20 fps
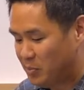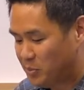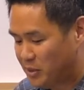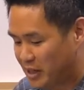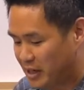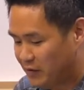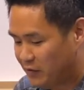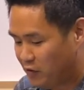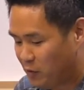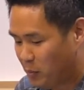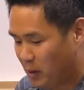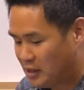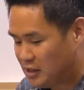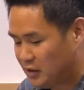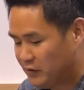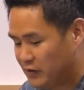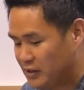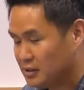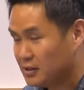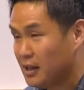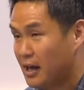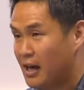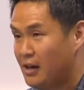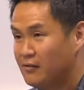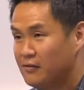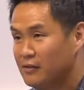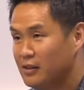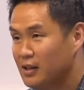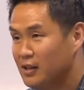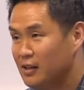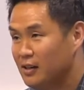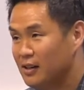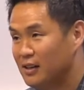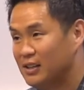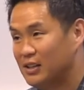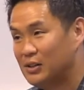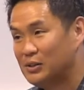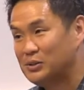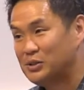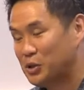did for much of his life. You
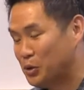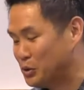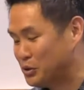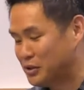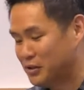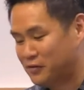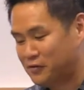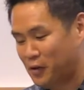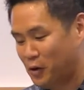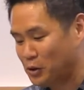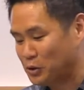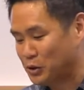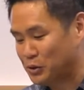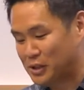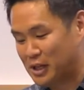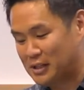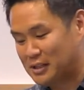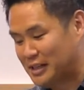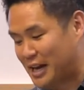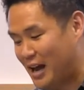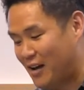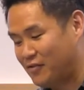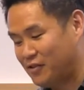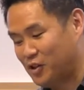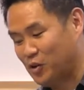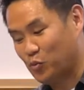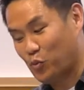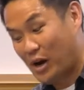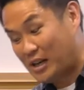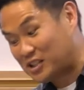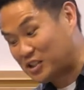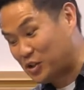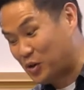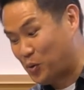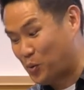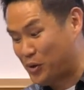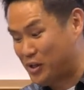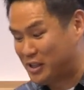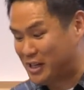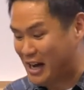know, Joseph also doesn't have to wrestle
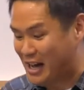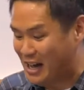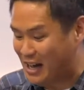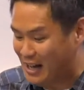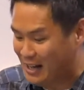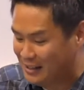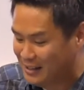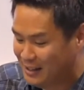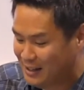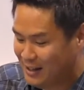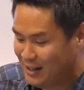with God.